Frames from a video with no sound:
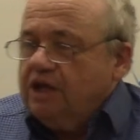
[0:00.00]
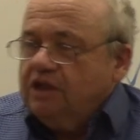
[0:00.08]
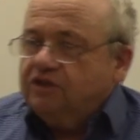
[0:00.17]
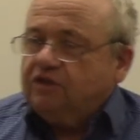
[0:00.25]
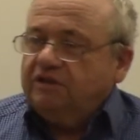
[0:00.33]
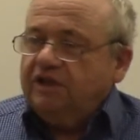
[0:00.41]

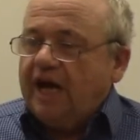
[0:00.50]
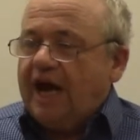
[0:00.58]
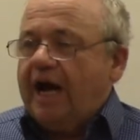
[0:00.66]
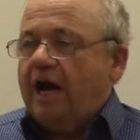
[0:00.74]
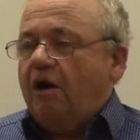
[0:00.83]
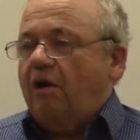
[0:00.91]
So
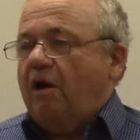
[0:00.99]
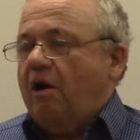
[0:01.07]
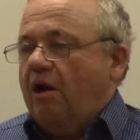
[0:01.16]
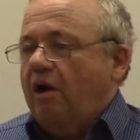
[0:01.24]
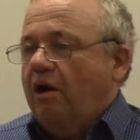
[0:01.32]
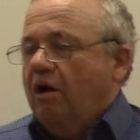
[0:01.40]
now
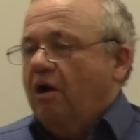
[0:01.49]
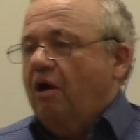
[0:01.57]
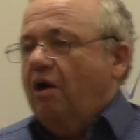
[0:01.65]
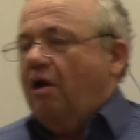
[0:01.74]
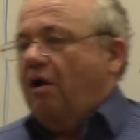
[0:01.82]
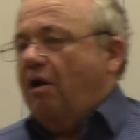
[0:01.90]

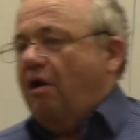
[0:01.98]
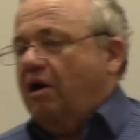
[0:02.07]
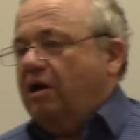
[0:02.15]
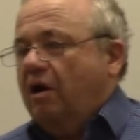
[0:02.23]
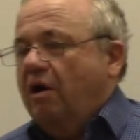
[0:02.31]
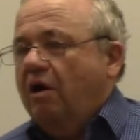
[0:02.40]

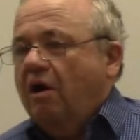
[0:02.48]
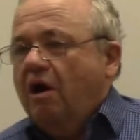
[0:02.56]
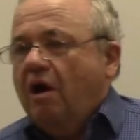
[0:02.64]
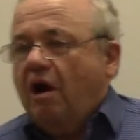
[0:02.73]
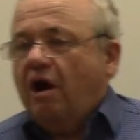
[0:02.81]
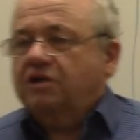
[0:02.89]
our
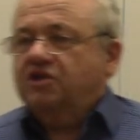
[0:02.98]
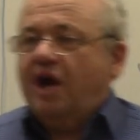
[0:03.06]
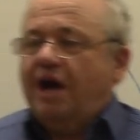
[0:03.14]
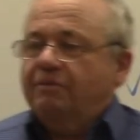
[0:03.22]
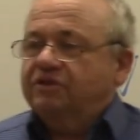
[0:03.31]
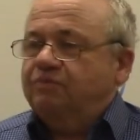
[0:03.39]

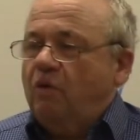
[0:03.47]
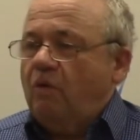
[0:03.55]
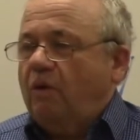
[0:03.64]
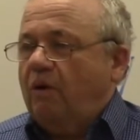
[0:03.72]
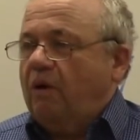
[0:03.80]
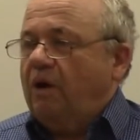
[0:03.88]
job is
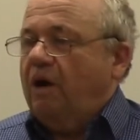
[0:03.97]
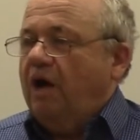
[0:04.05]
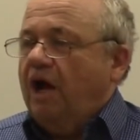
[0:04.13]
more